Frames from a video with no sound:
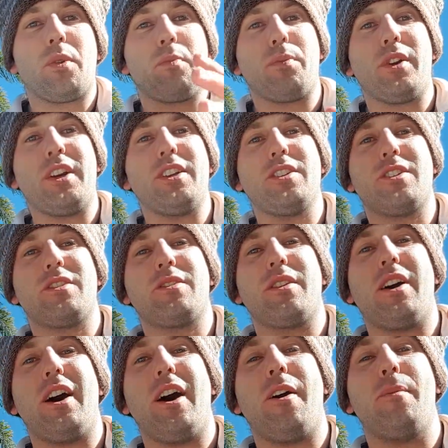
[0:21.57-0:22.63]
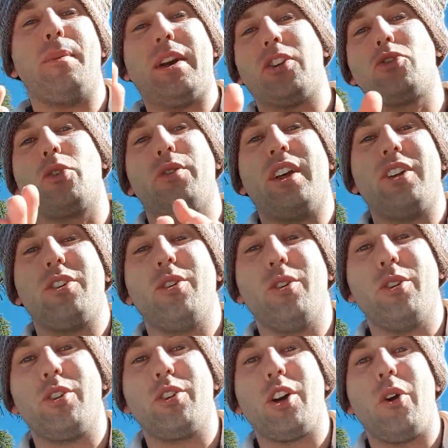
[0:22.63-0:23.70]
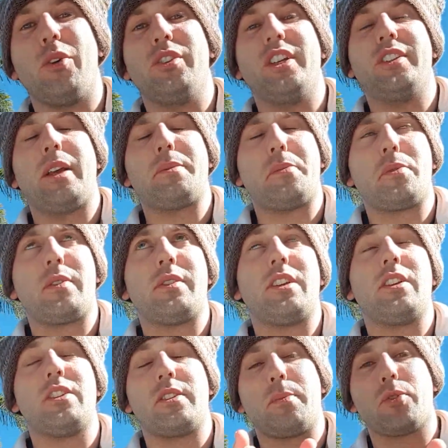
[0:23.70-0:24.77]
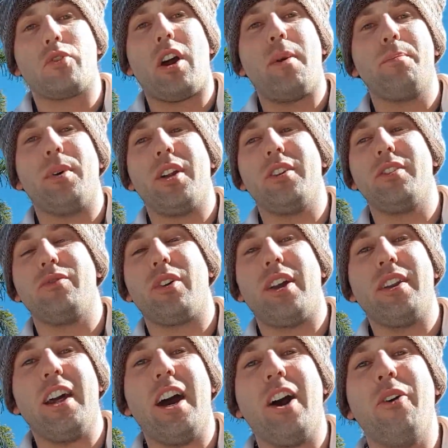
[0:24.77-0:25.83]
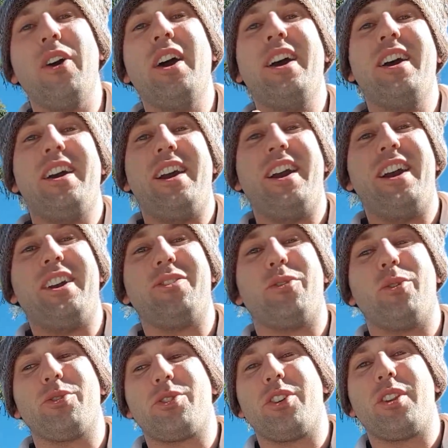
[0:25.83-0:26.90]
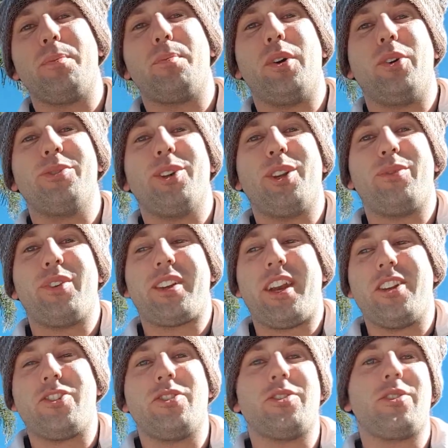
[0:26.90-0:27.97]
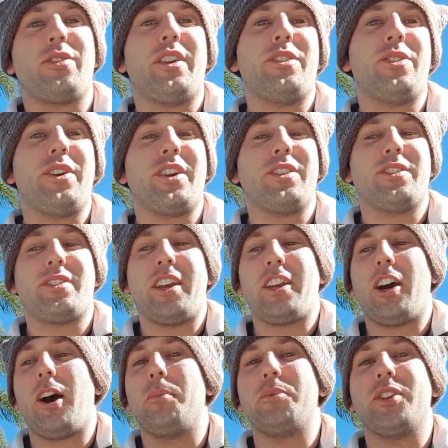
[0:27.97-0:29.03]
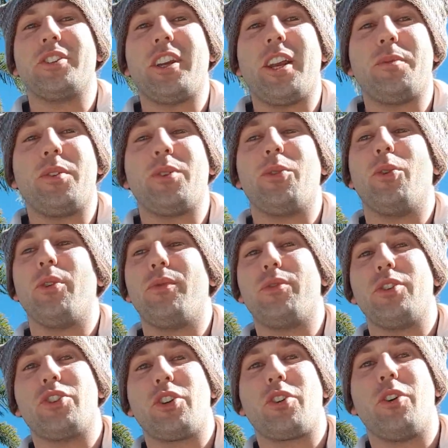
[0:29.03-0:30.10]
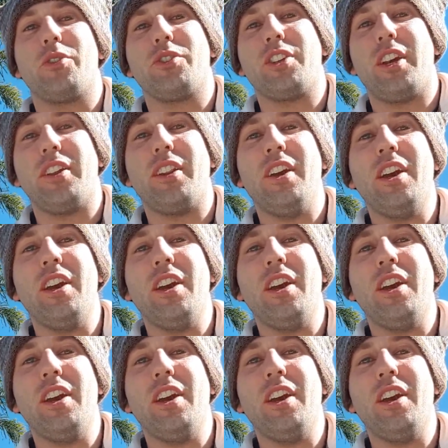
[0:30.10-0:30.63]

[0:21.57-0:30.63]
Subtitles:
please make sure that you go and hit the subscribe button right now, and also the bell notification so that you can stay up to date with all future content.